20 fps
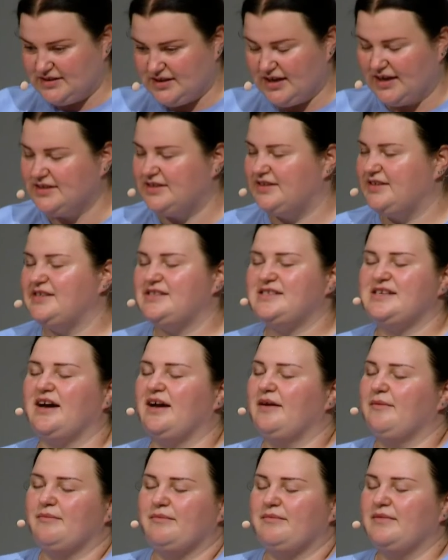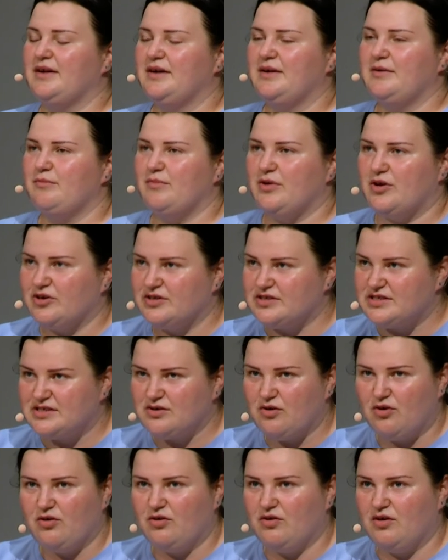I died three times
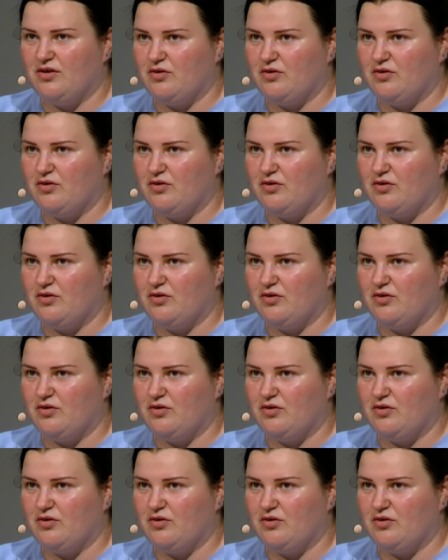because all,